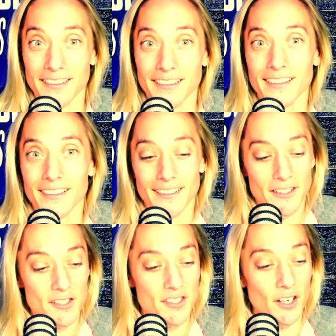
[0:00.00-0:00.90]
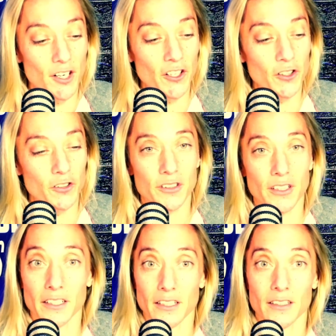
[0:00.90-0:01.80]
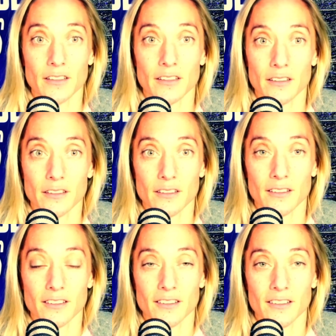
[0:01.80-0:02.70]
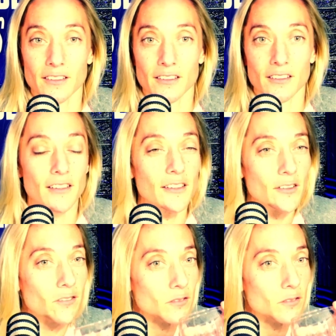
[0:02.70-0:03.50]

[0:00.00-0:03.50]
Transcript: All right. So, but I was joking. I was like, so the people that did